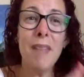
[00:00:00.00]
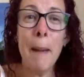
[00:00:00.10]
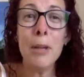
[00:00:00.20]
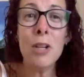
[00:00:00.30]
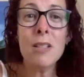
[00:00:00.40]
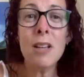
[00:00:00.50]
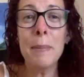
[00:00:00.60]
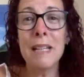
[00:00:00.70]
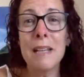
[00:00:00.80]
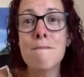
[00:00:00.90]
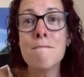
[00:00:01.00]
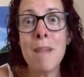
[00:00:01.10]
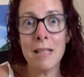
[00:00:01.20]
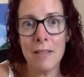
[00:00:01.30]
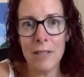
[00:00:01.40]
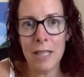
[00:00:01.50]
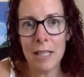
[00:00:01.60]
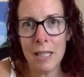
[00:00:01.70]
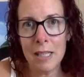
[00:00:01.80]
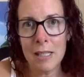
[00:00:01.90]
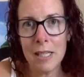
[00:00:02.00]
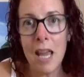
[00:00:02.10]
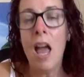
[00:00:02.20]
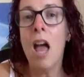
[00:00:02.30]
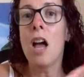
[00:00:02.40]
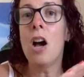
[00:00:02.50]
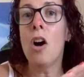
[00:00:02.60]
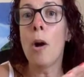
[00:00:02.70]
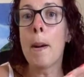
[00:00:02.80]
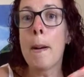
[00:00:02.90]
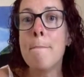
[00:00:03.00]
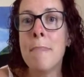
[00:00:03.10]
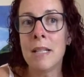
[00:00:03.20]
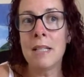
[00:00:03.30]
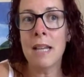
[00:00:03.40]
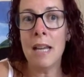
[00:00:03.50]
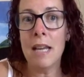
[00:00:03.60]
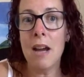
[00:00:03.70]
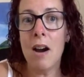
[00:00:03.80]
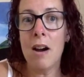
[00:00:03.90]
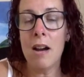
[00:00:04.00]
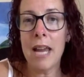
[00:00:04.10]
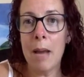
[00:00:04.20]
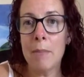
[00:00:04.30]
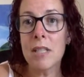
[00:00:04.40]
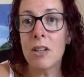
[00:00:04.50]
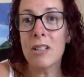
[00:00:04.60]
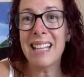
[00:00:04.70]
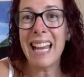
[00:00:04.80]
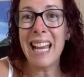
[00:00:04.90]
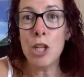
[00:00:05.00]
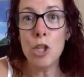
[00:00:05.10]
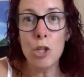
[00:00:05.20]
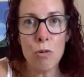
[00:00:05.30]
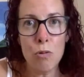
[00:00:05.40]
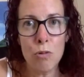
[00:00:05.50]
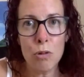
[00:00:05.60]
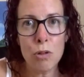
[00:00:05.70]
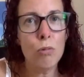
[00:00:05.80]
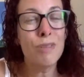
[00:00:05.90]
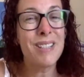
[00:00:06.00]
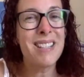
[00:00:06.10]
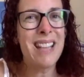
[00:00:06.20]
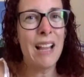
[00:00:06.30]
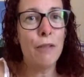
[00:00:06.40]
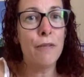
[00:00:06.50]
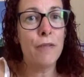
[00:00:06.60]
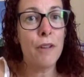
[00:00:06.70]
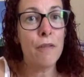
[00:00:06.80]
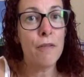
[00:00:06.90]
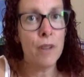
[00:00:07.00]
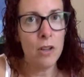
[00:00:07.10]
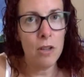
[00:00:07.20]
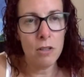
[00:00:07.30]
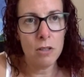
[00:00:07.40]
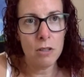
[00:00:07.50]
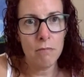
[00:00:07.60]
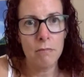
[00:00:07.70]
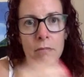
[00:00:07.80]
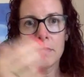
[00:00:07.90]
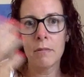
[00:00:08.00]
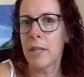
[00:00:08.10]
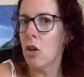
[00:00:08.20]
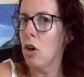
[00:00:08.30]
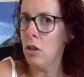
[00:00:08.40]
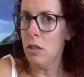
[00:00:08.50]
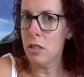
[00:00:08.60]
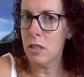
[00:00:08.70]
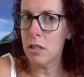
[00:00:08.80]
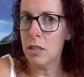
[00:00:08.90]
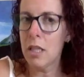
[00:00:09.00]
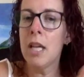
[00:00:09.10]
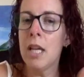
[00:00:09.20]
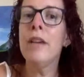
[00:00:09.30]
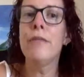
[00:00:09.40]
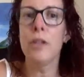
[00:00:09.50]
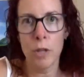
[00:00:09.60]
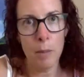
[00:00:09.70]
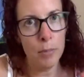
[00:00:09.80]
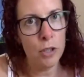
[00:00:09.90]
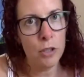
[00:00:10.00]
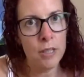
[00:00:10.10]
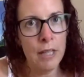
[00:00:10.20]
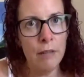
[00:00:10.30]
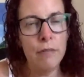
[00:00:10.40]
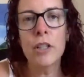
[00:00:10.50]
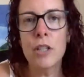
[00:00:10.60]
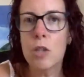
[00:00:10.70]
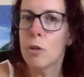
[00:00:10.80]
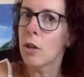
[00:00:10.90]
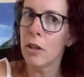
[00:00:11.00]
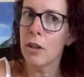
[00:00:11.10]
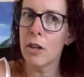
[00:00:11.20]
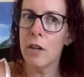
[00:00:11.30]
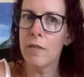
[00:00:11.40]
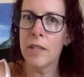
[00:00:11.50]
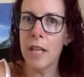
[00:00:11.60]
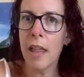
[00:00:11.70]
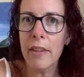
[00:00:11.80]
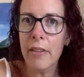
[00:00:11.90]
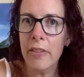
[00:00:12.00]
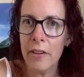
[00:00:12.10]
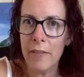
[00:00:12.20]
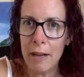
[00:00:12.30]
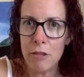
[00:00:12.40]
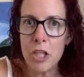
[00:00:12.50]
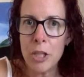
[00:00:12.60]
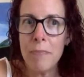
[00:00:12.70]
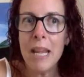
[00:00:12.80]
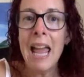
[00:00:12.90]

And because I believe massively in this, on Monday, I am starting a new course called Self First, because if you don't put yourself first, you can't look after the others around you.